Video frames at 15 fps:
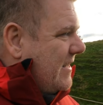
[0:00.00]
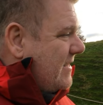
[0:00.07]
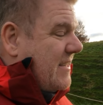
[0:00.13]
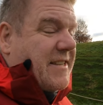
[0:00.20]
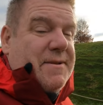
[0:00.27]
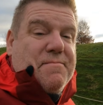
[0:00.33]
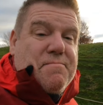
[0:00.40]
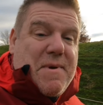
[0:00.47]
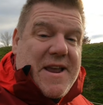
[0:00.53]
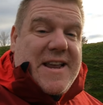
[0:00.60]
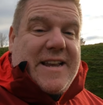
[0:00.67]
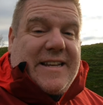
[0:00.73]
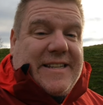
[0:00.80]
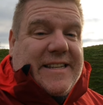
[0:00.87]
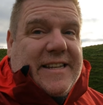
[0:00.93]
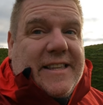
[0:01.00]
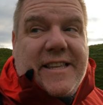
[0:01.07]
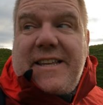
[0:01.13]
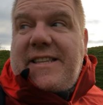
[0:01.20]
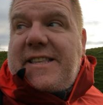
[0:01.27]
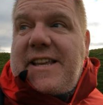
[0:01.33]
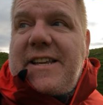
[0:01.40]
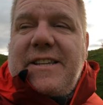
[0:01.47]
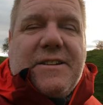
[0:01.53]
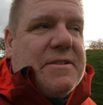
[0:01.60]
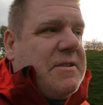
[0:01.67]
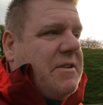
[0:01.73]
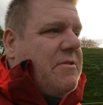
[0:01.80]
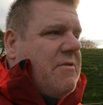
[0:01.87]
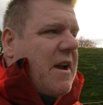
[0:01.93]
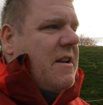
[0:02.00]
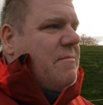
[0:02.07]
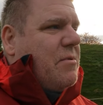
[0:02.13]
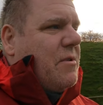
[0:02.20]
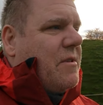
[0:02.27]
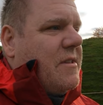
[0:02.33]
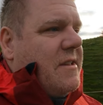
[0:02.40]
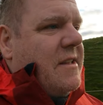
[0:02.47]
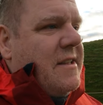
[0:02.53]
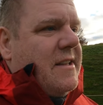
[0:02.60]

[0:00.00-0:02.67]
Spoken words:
This is amazing. These things are incredible.